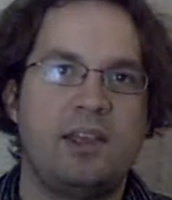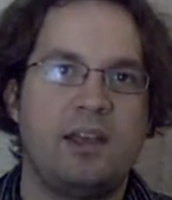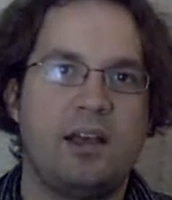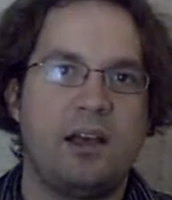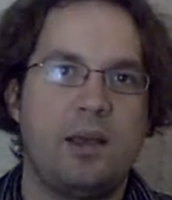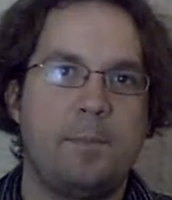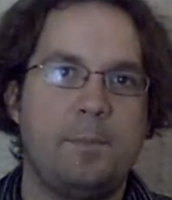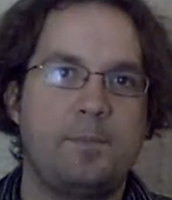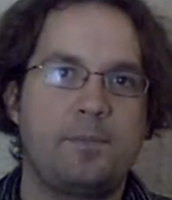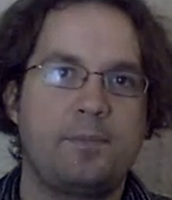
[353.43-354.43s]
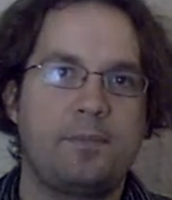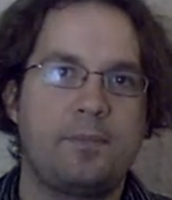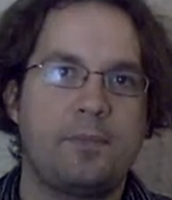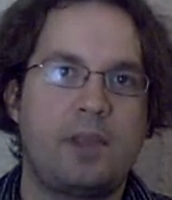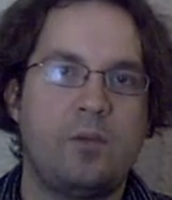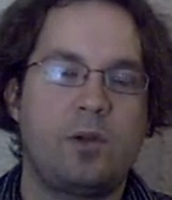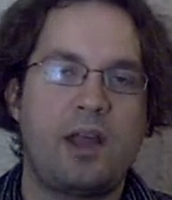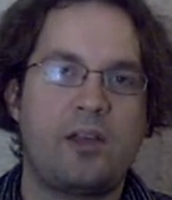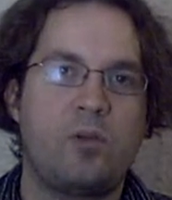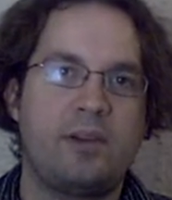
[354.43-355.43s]
Um, we're
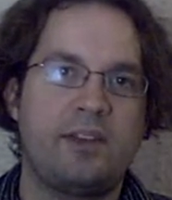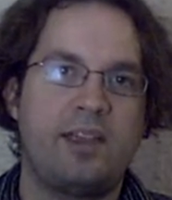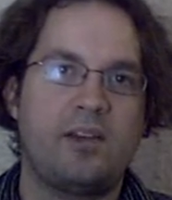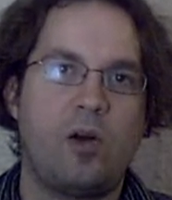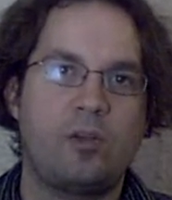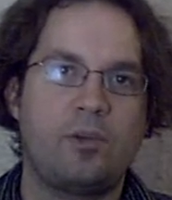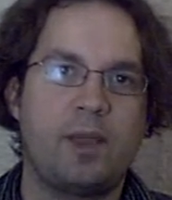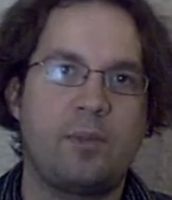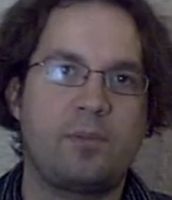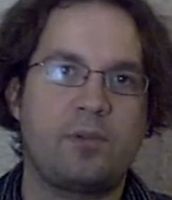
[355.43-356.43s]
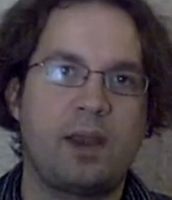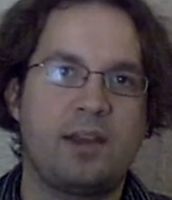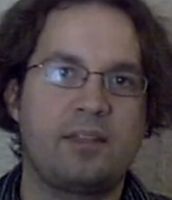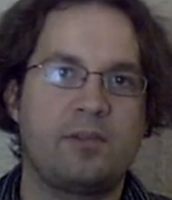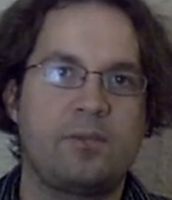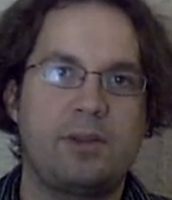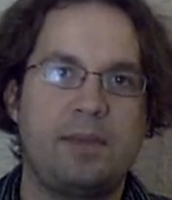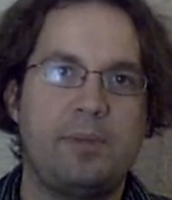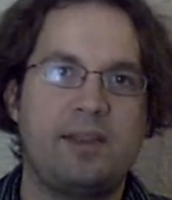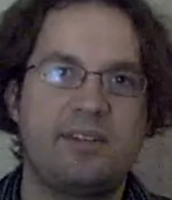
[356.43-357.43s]
not going to get all the way up to writing the really
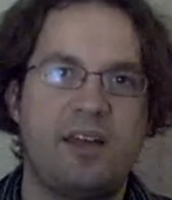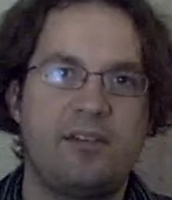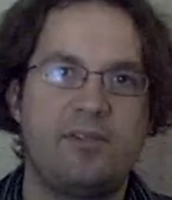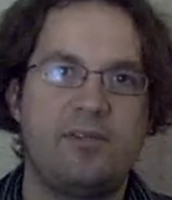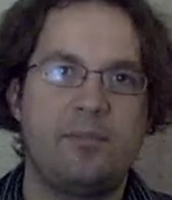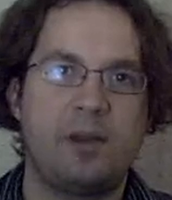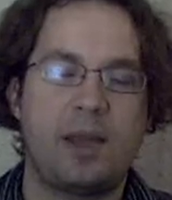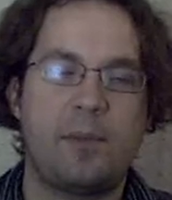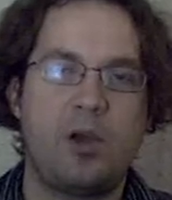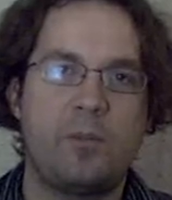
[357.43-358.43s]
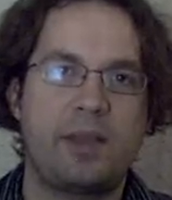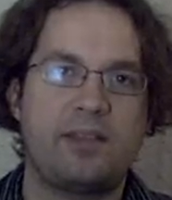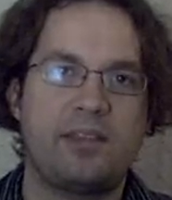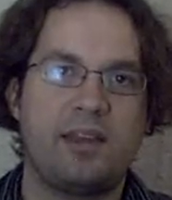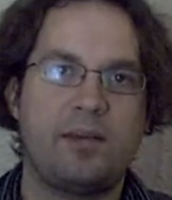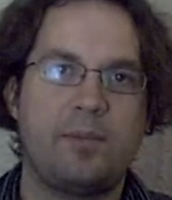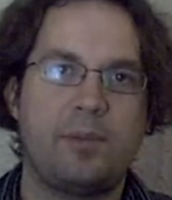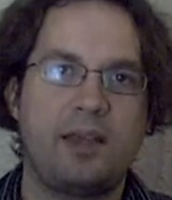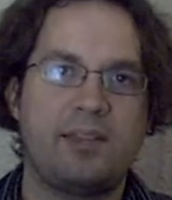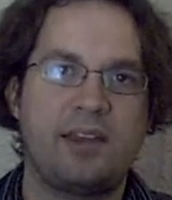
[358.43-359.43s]
big stuff, but I'm hoping that
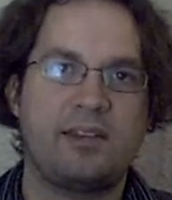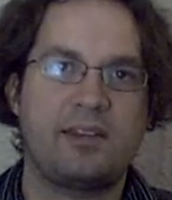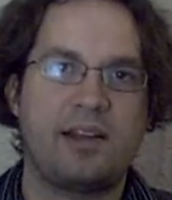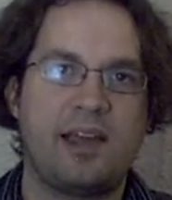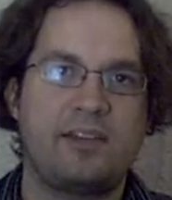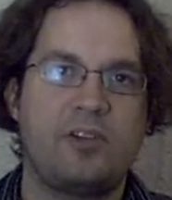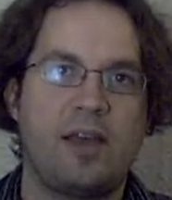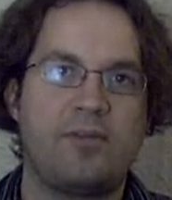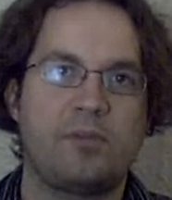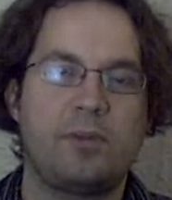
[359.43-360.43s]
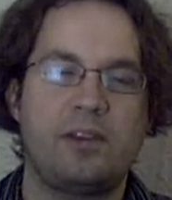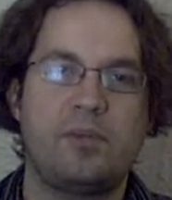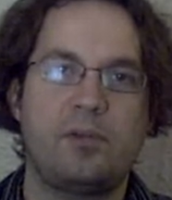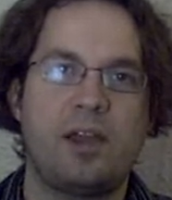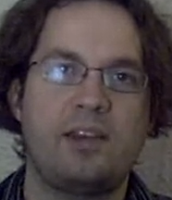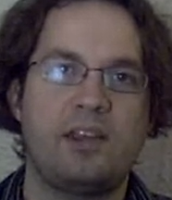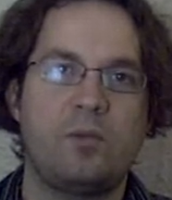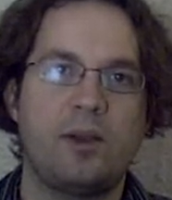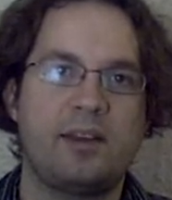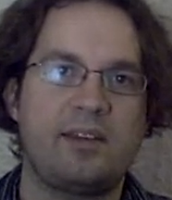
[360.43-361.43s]
by the end of the class you'll have a reasonable idea
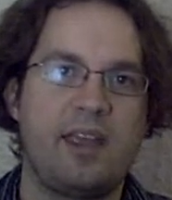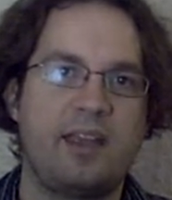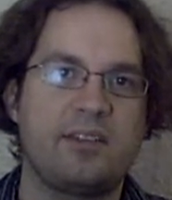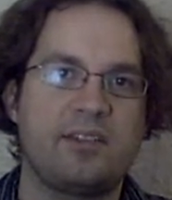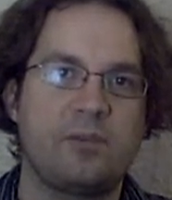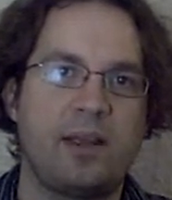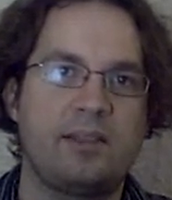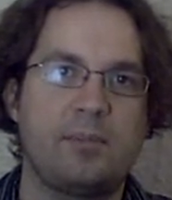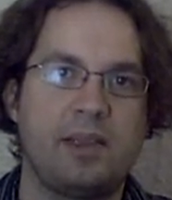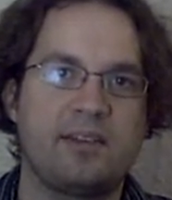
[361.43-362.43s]
what it takes to write the big